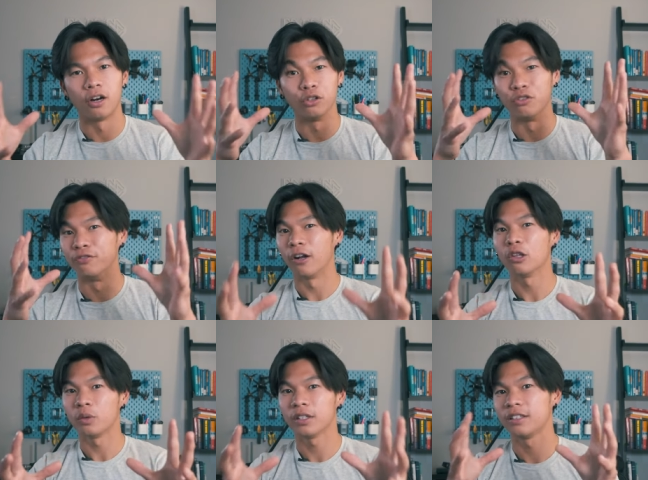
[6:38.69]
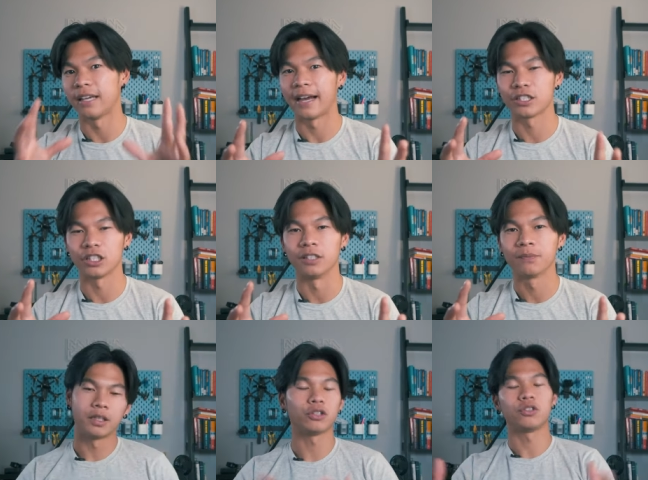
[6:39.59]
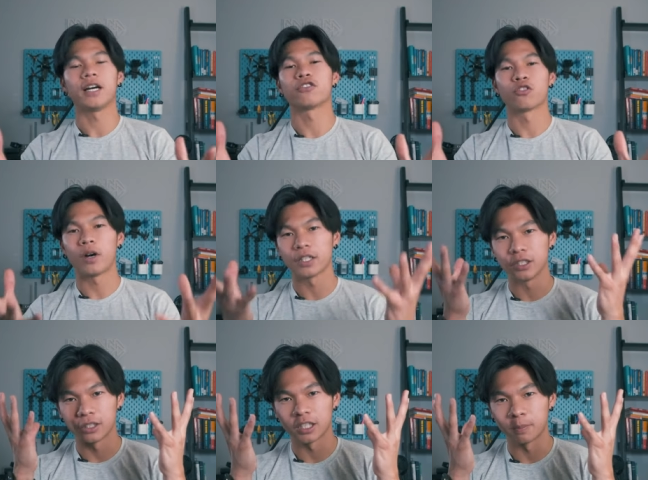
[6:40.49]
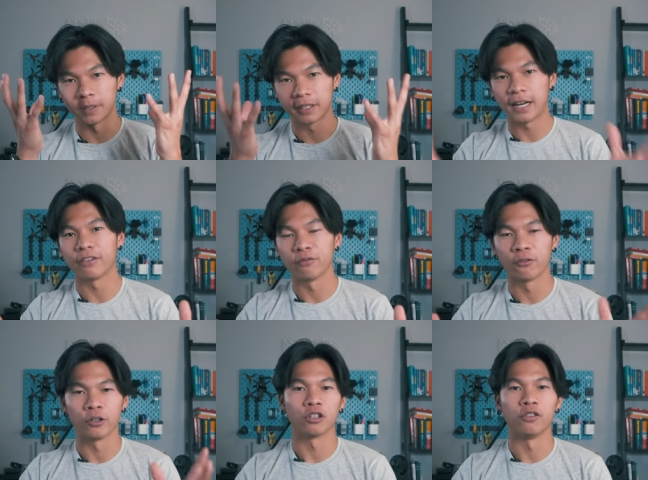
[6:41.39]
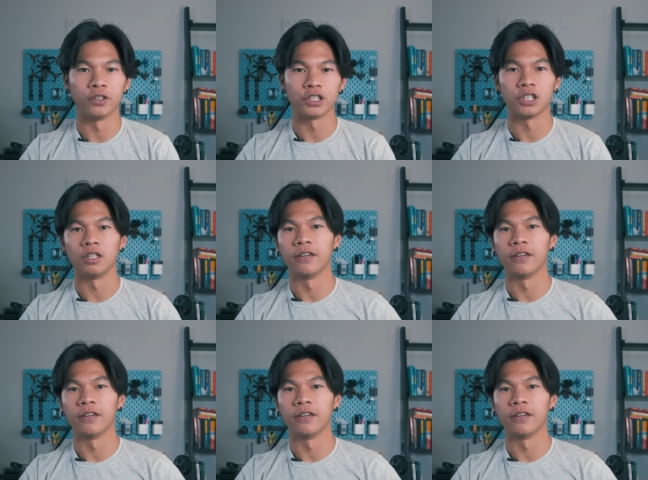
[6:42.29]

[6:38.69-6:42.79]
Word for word: Are you following the action? Thank you guys for watching. This has been Kai from Vertigo Vision.